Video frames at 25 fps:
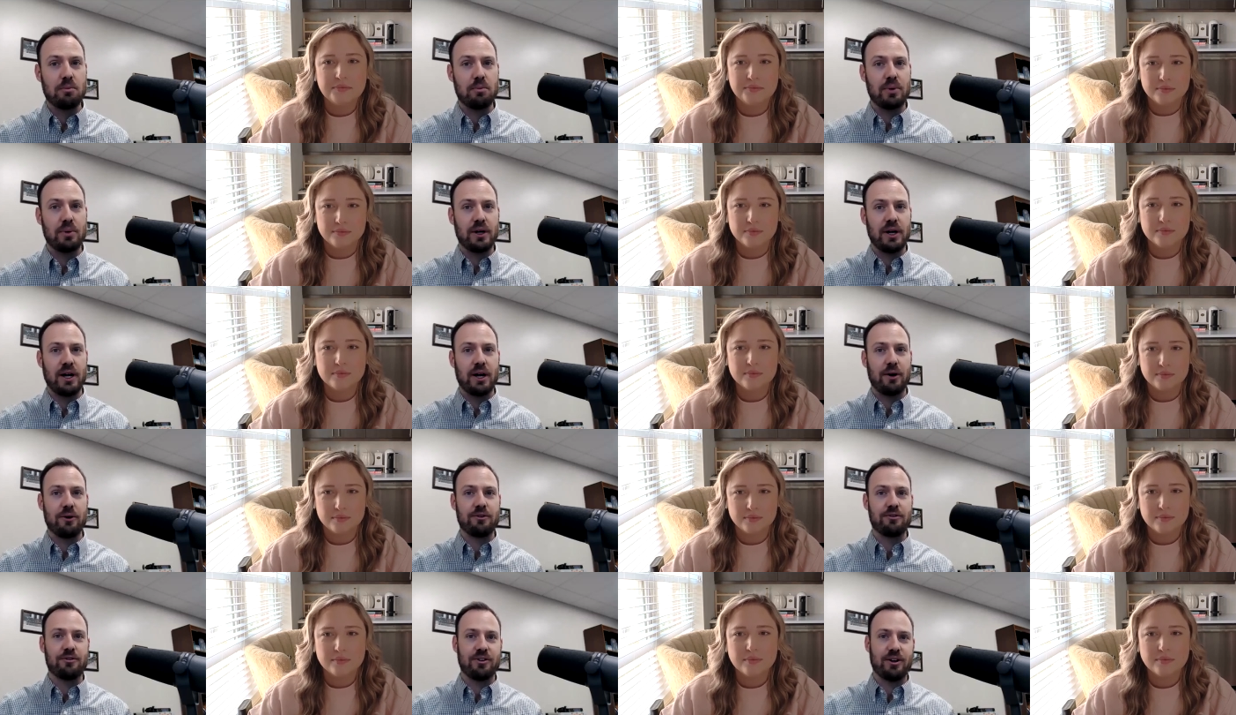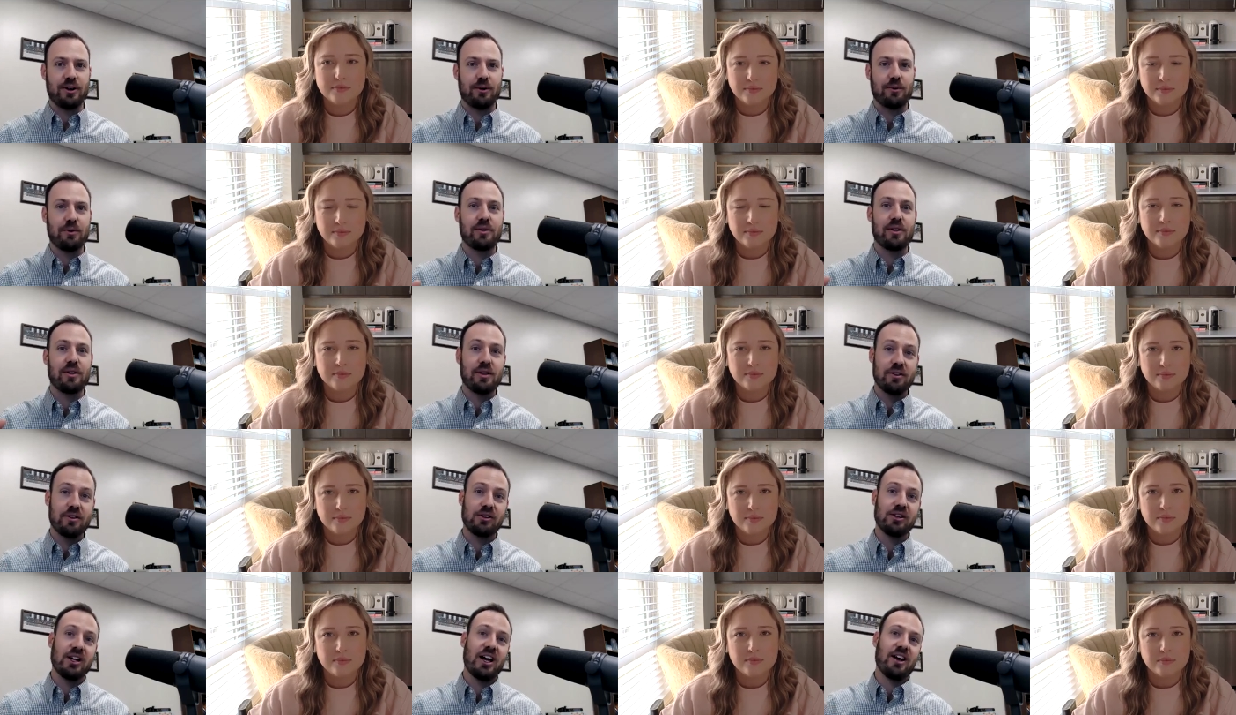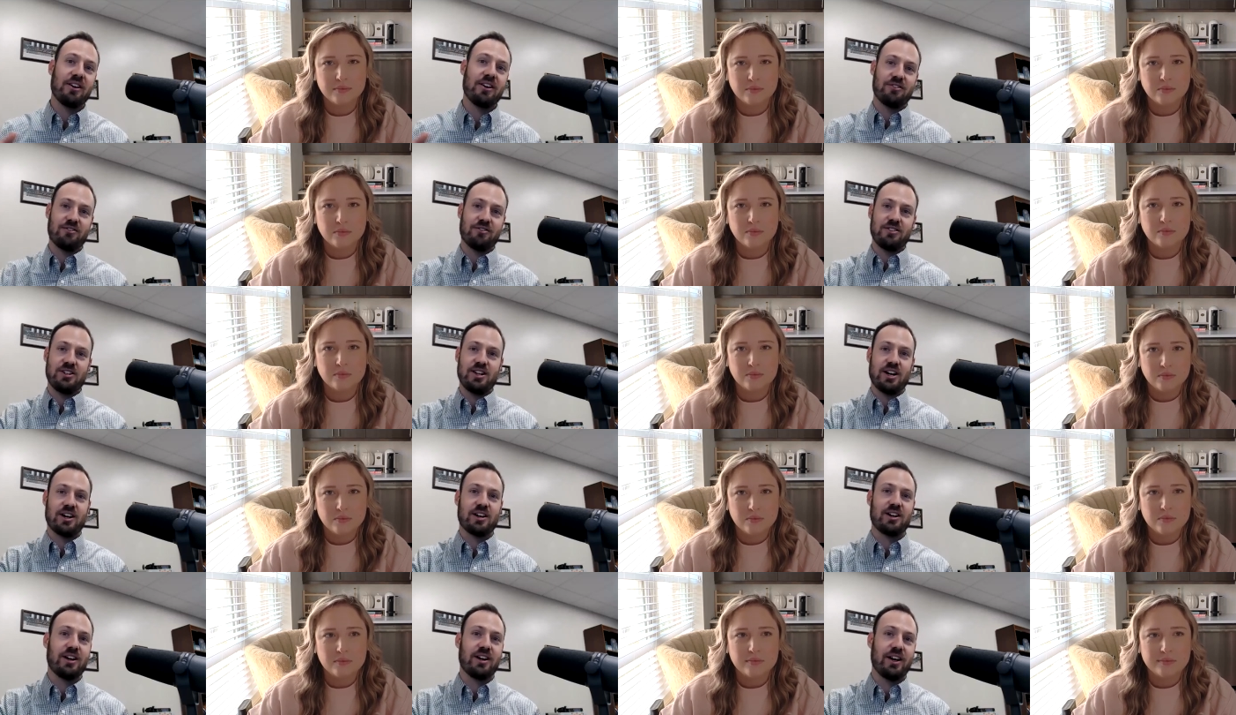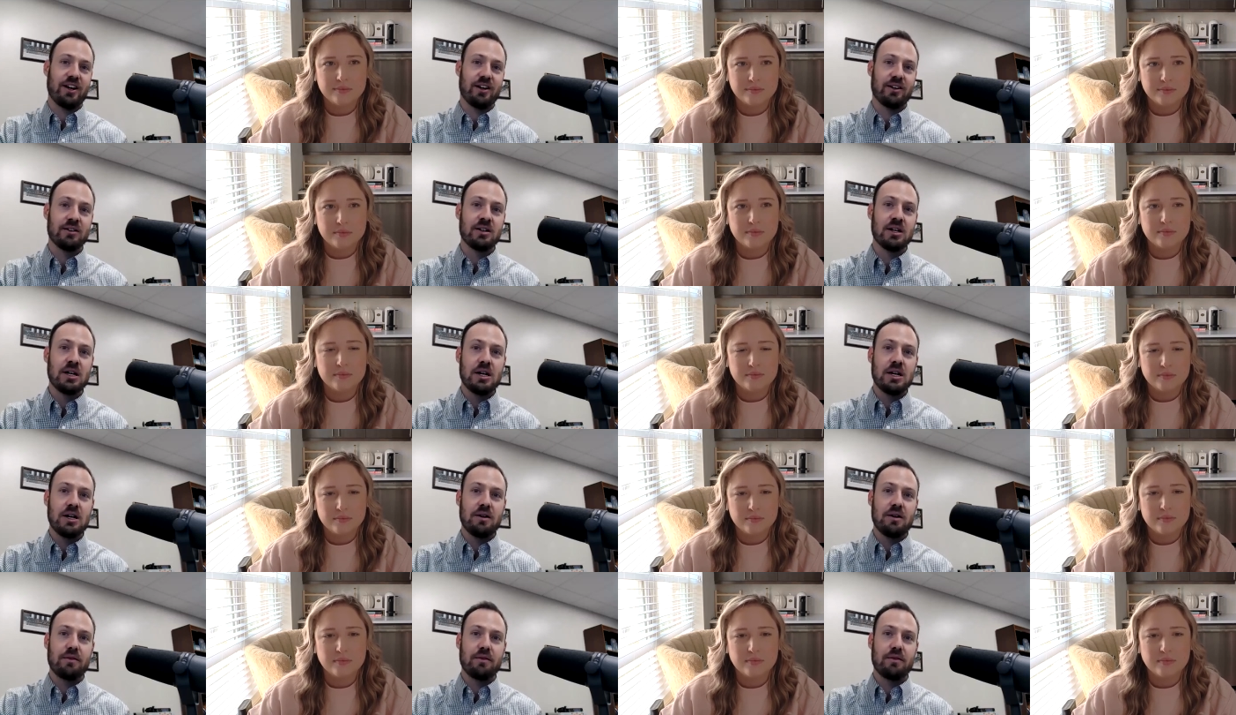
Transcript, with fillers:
Speaker 1: but I would say within the last decade,